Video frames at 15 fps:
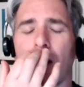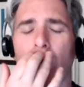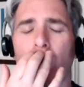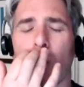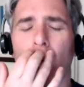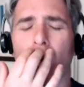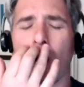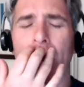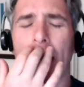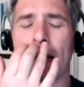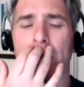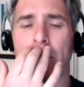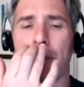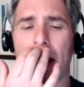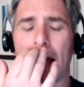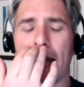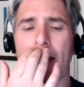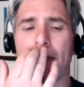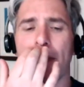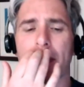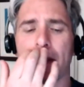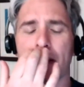And why do
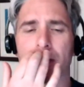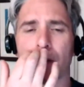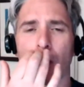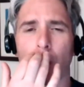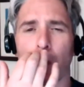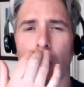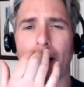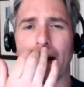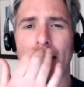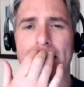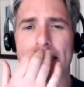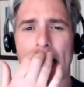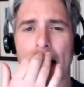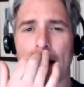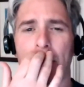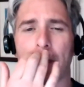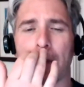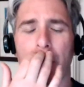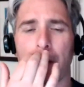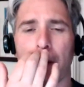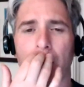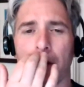bad things always
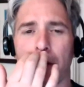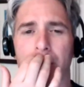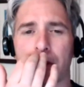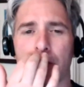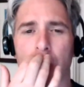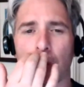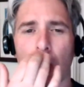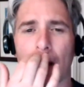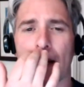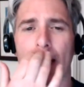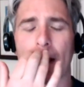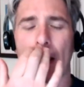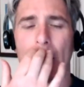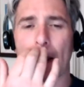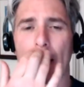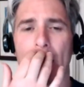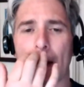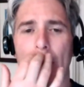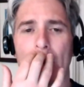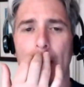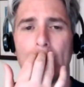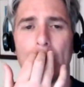happen when I'm trying to get
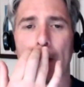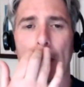ahead?